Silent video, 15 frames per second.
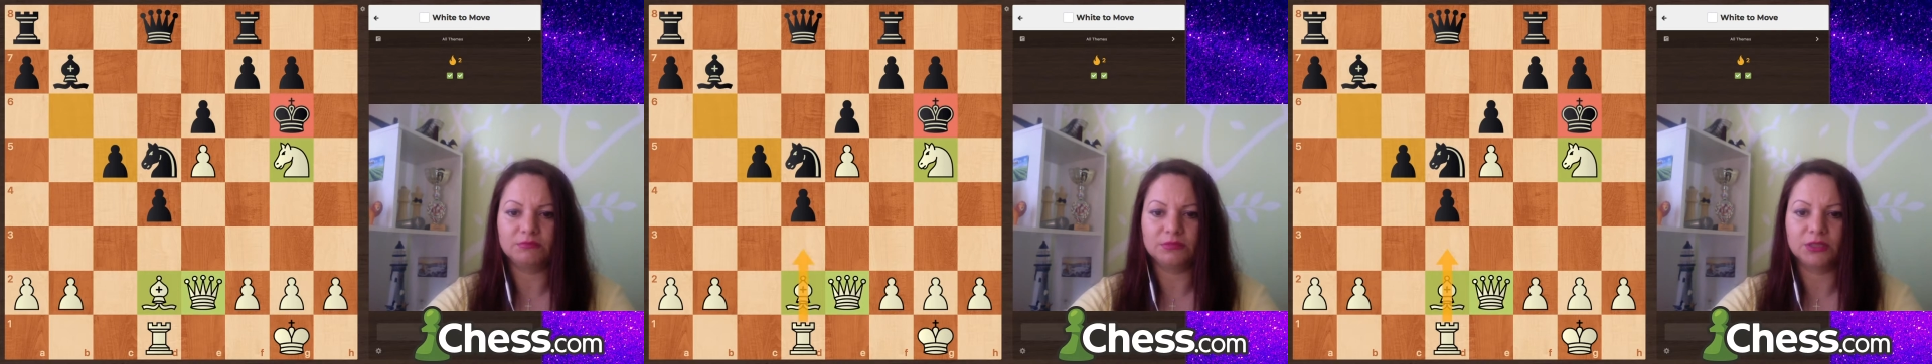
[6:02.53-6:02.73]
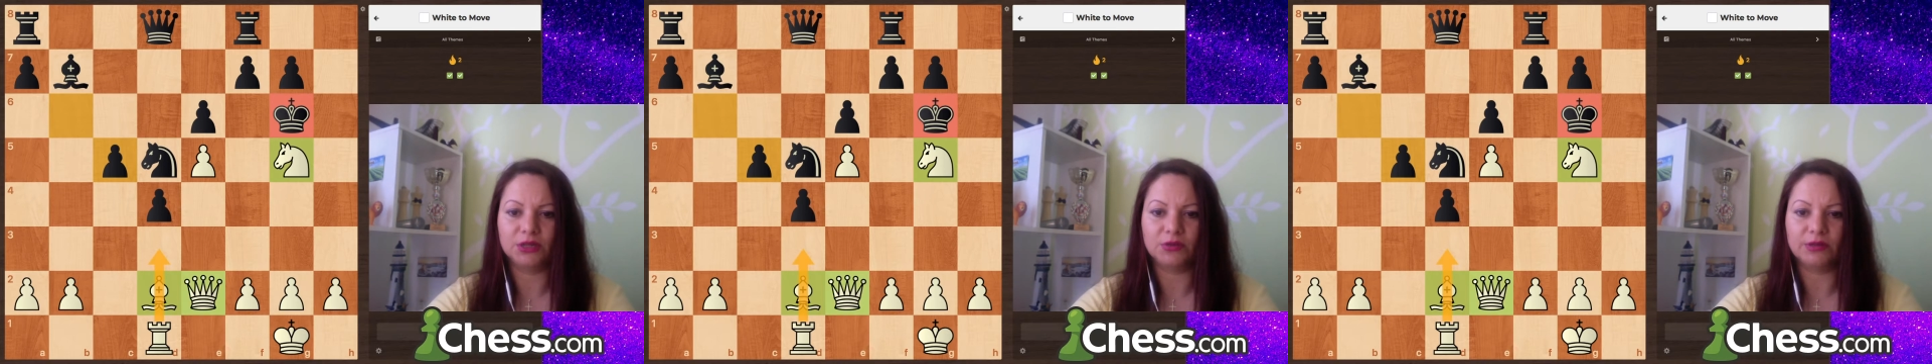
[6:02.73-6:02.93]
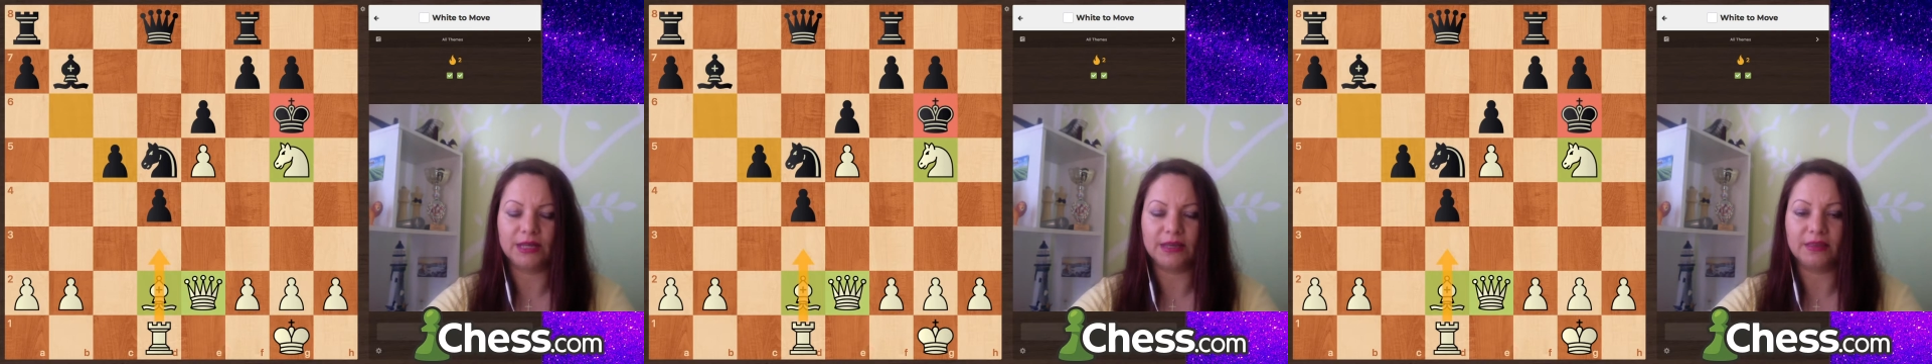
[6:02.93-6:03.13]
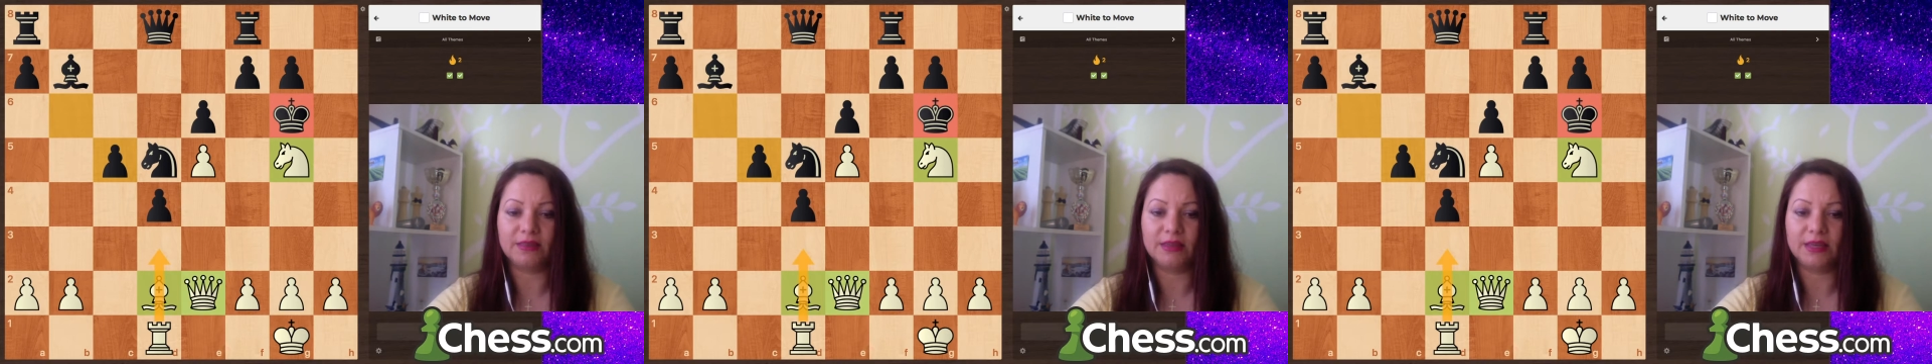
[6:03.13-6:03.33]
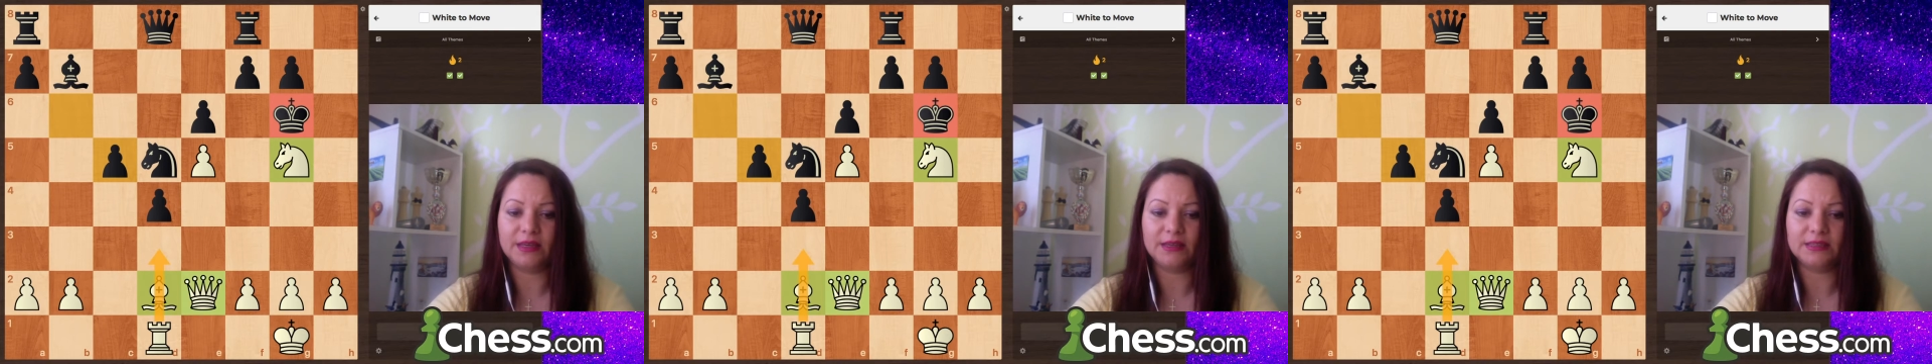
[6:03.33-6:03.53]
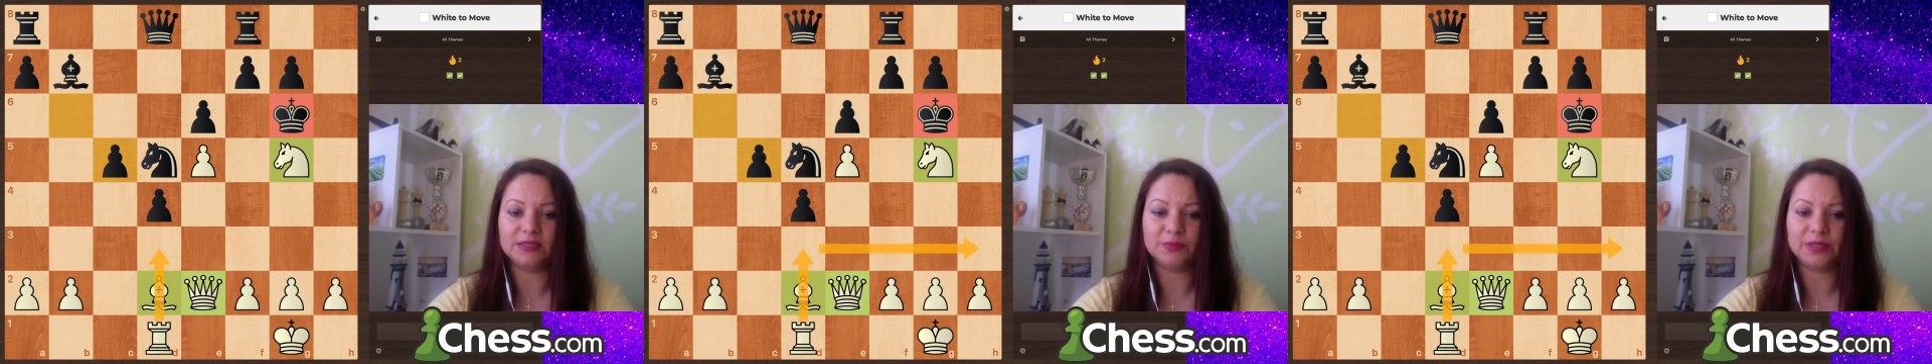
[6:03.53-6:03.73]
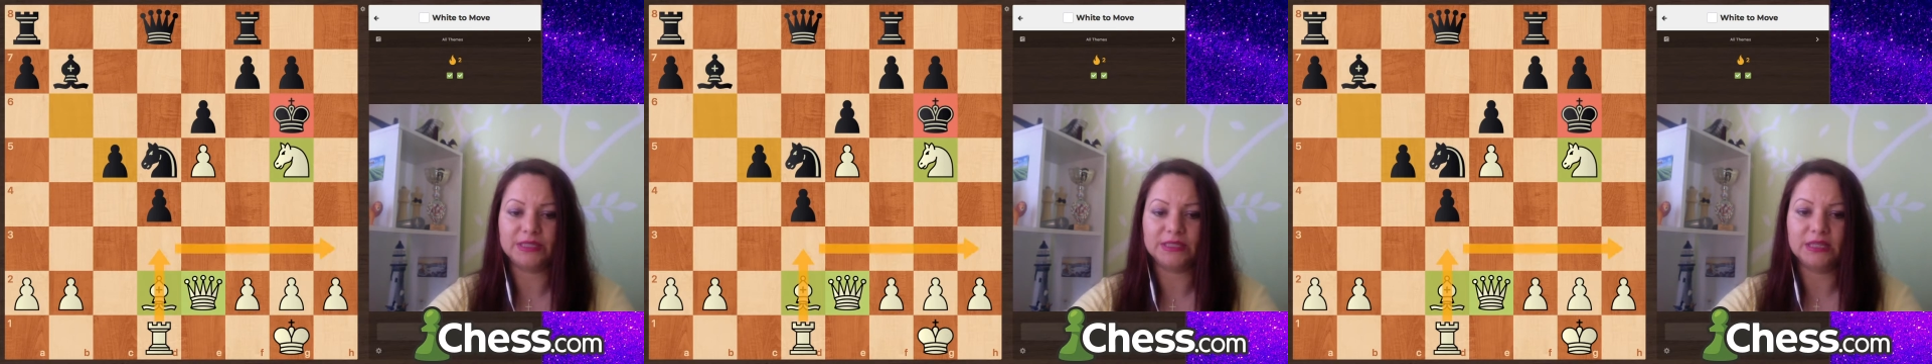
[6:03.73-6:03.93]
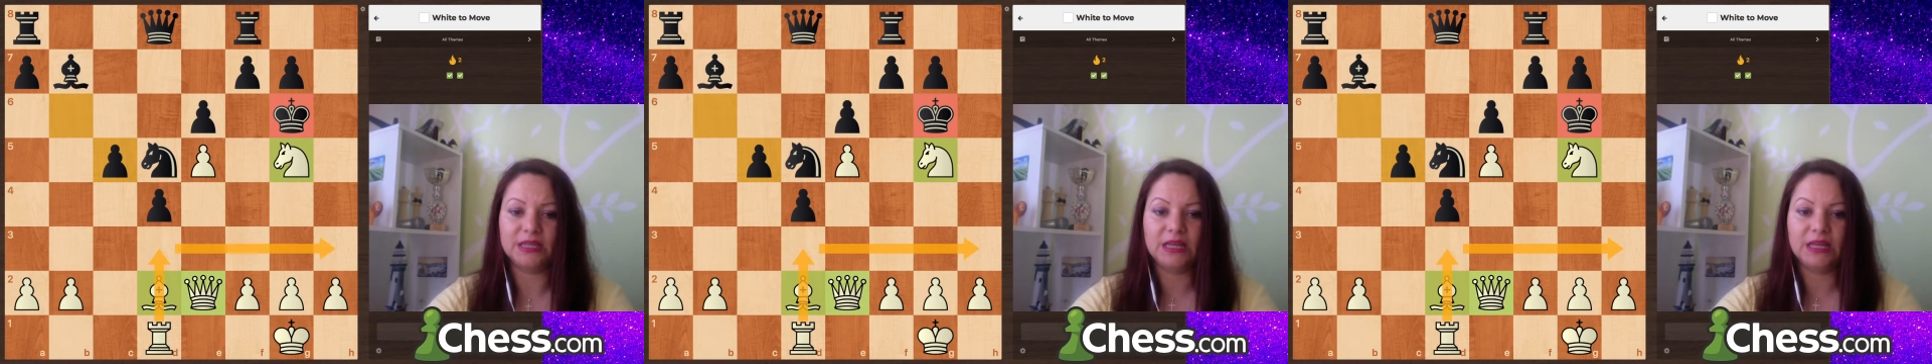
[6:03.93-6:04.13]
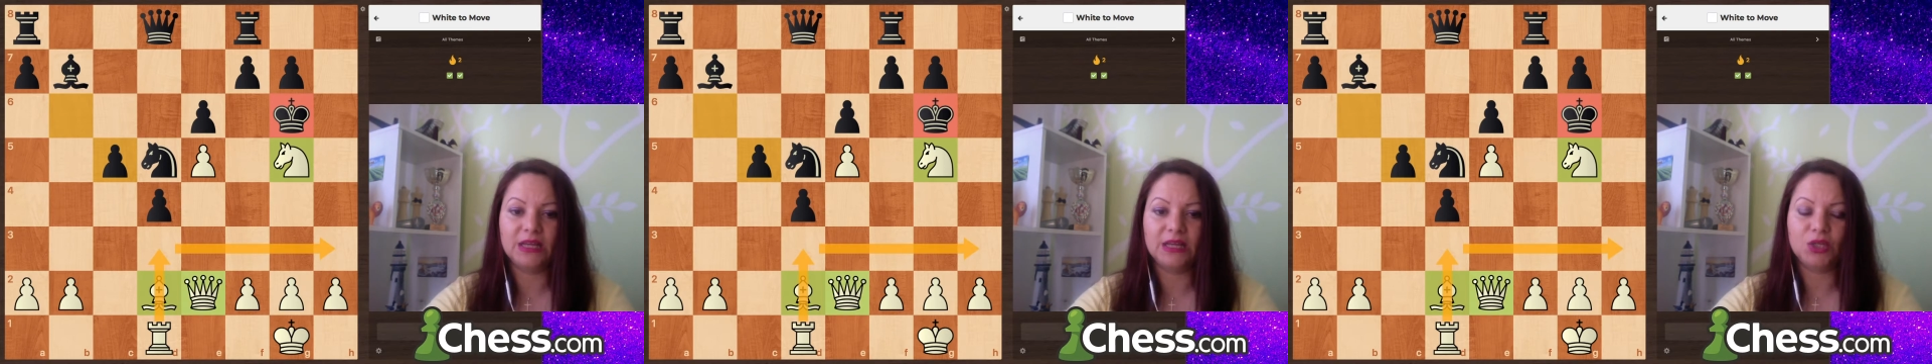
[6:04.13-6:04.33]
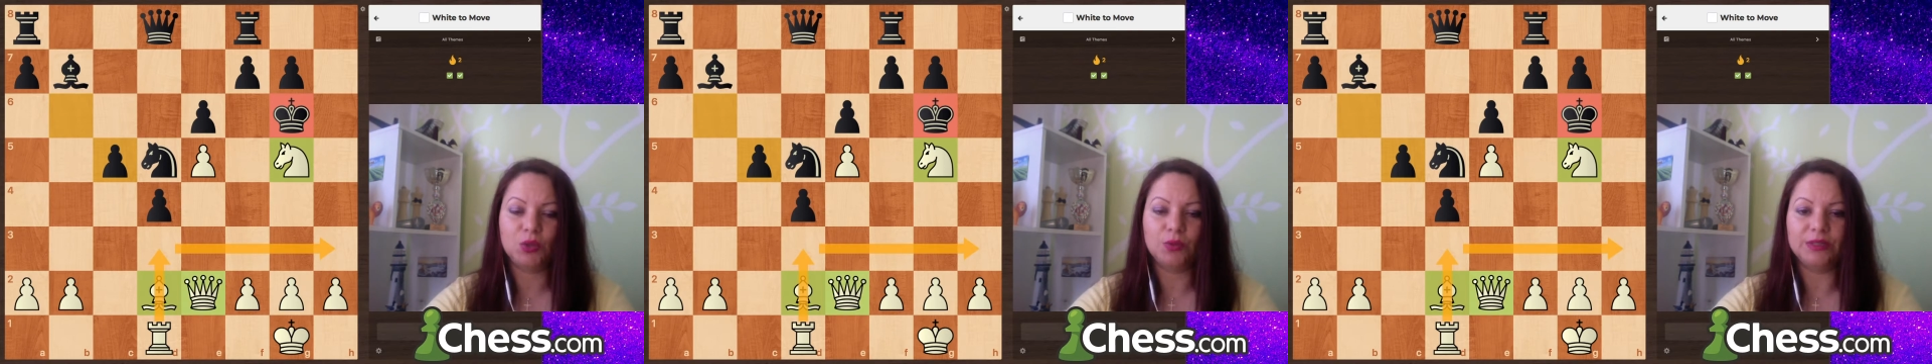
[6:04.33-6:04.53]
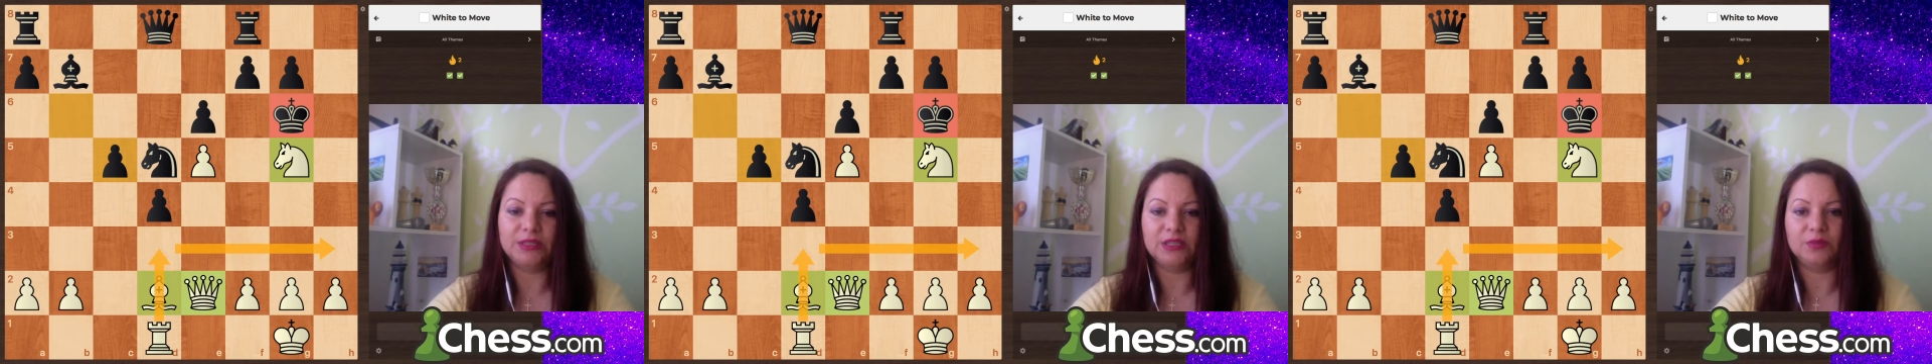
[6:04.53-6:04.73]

go like this, but you will need